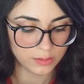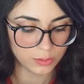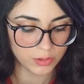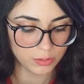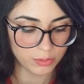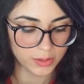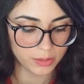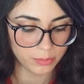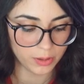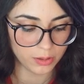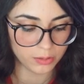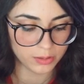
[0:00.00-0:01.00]
Don't you worry,
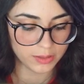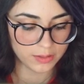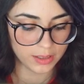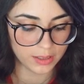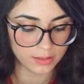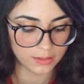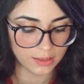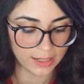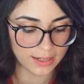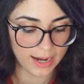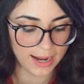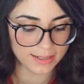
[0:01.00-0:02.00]
bro. He's dead.
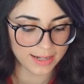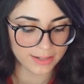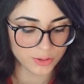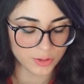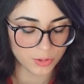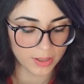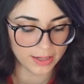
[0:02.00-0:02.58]
I got, I got you.